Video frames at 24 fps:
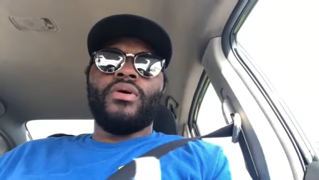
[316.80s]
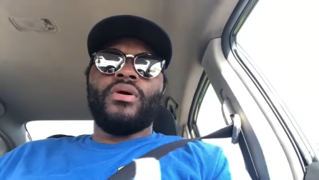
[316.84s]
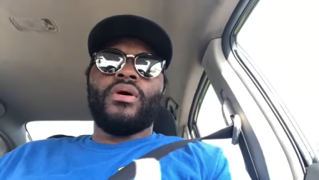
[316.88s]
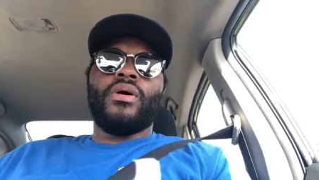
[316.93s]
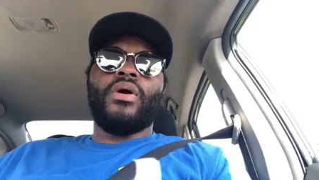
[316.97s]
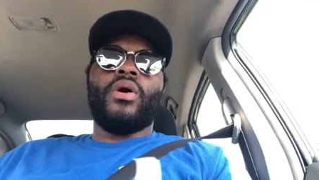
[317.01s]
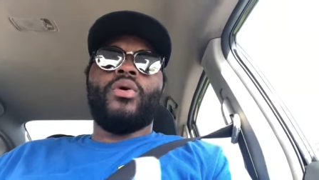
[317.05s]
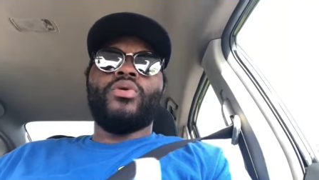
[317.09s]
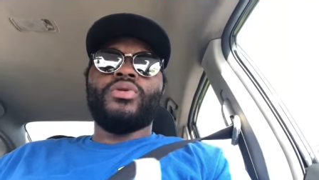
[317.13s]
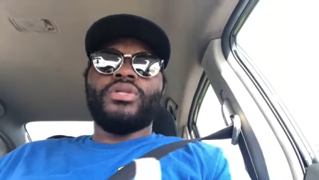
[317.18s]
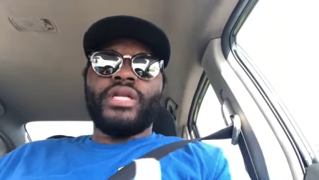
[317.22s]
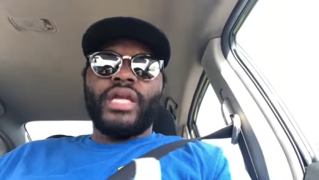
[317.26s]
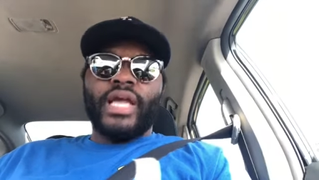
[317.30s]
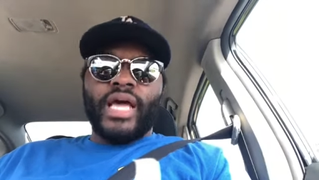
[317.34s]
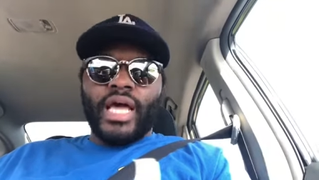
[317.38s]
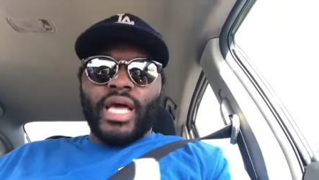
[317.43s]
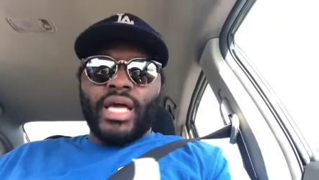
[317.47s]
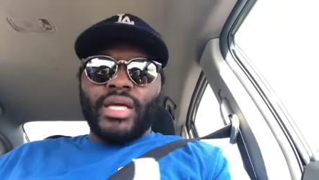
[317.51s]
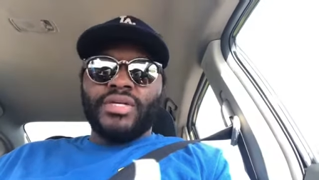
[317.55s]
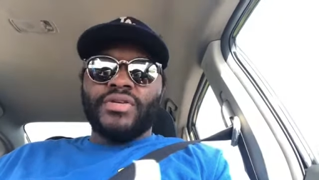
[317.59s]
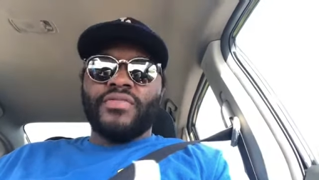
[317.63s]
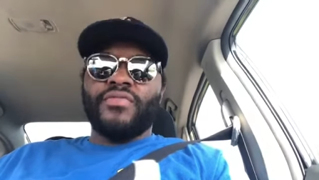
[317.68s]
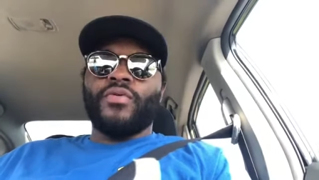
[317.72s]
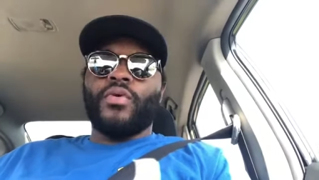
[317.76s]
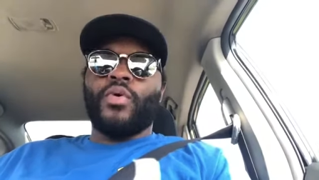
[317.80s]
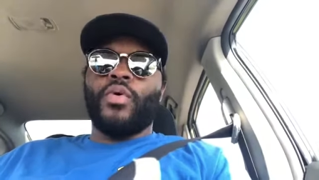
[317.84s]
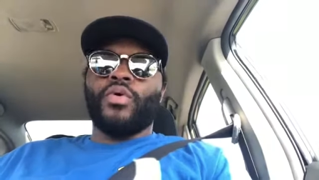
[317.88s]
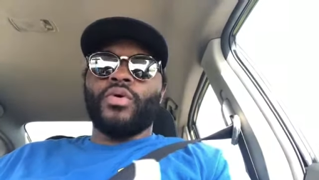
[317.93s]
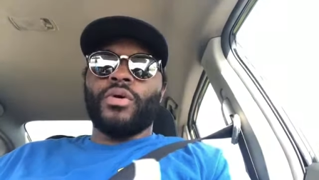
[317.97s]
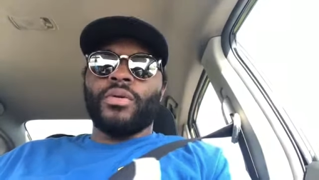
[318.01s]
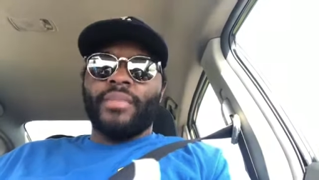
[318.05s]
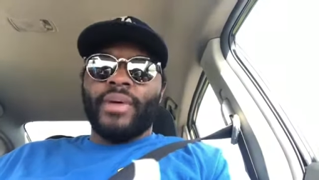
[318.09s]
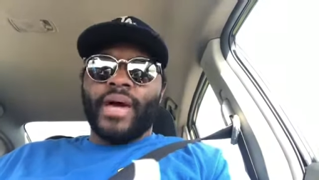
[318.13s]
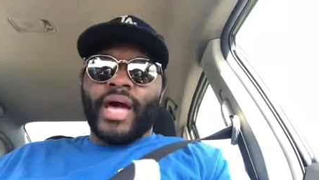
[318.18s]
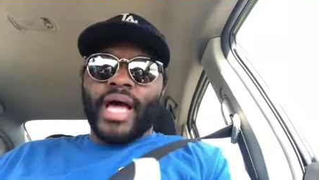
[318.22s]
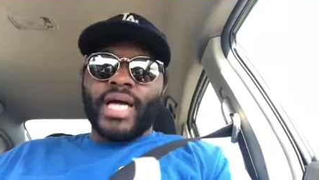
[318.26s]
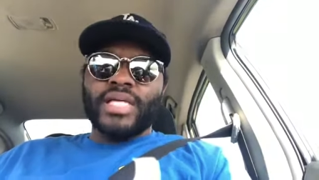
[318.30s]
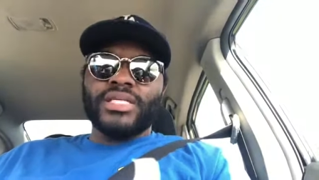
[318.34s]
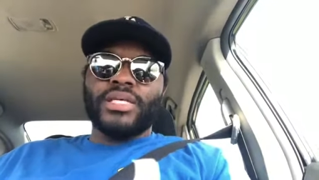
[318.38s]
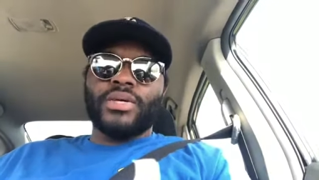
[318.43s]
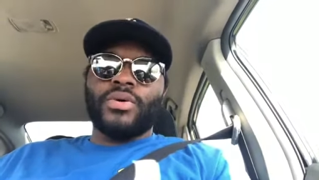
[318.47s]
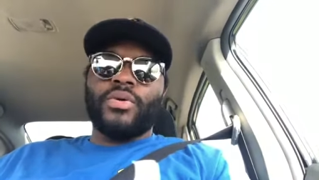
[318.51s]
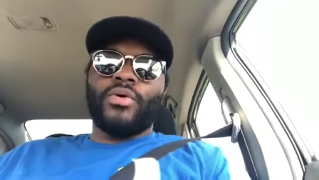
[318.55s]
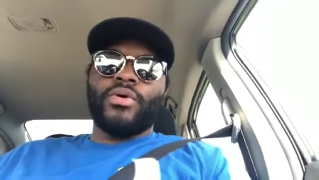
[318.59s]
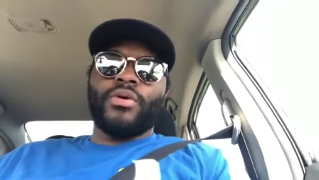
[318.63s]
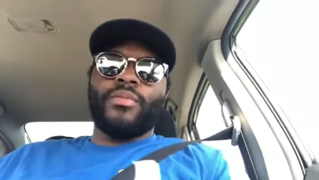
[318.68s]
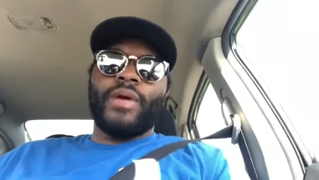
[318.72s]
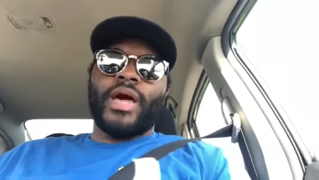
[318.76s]
golden age of quarterbacks and
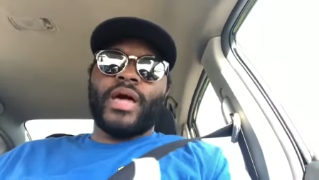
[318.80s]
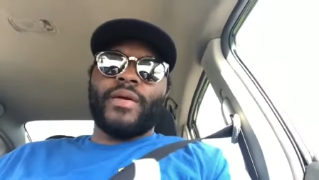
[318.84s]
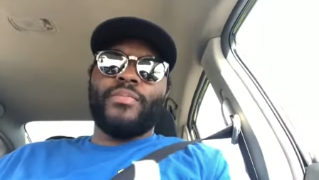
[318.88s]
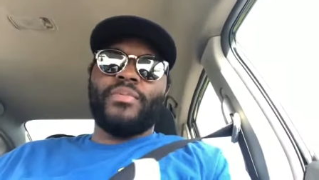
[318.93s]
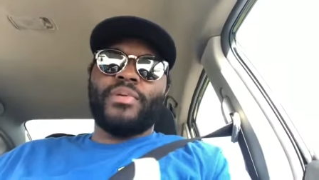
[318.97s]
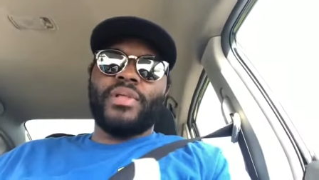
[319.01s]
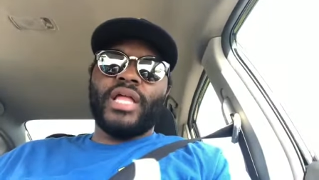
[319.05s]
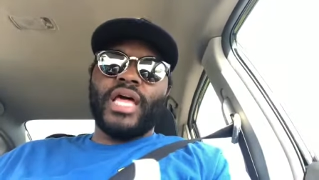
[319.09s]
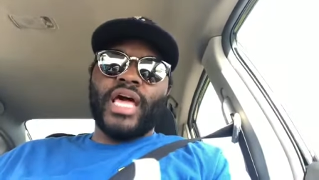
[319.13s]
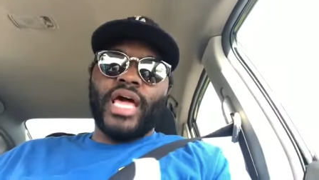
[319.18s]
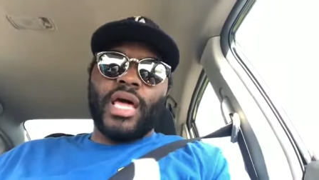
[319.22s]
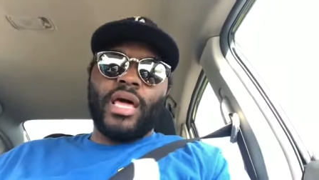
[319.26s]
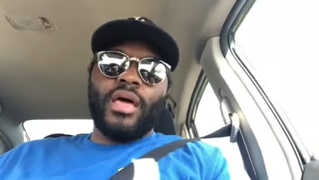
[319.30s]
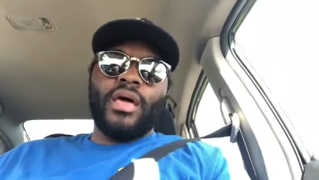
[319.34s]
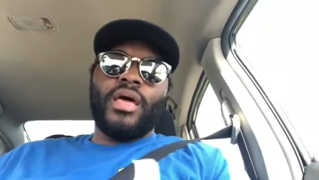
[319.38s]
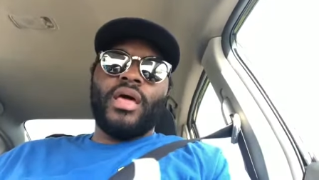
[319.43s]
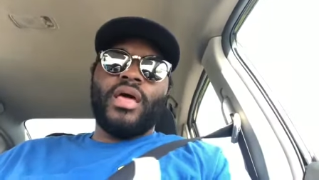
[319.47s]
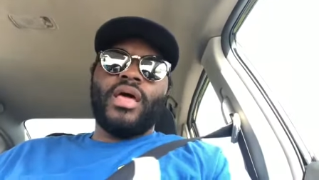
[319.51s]
quarterback play.